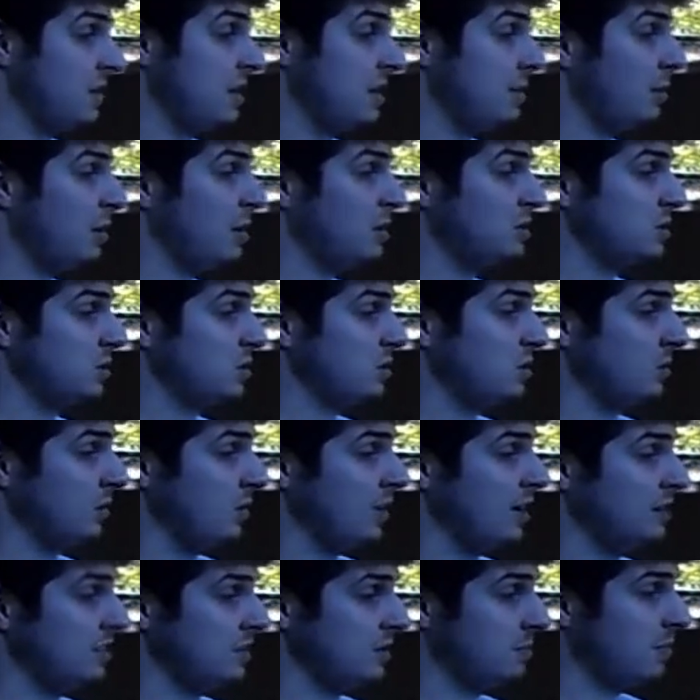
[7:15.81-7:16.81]
I'm also
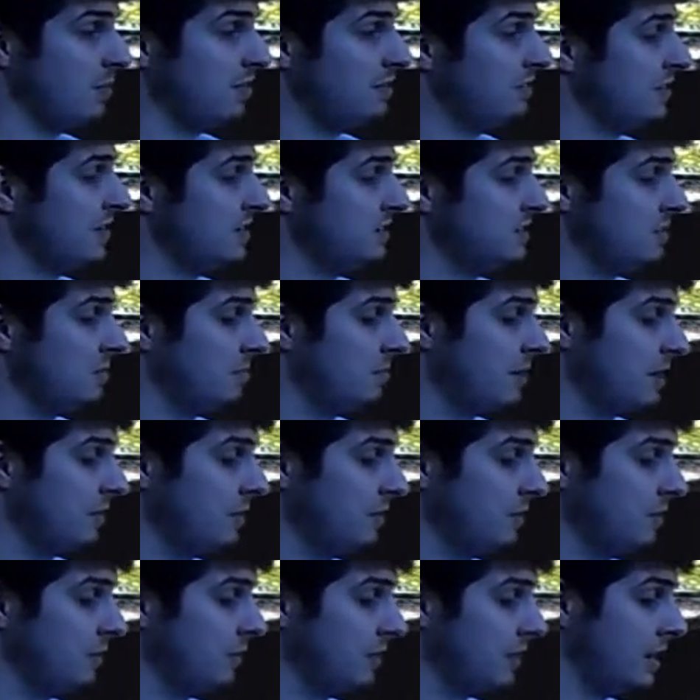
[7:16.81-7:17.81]
utilizing my Phantom
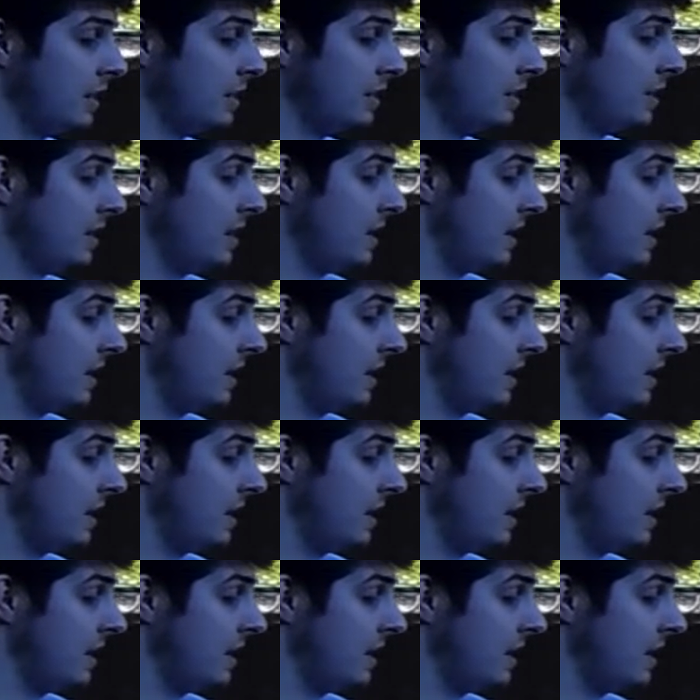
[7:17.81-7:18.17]
Micro Dot,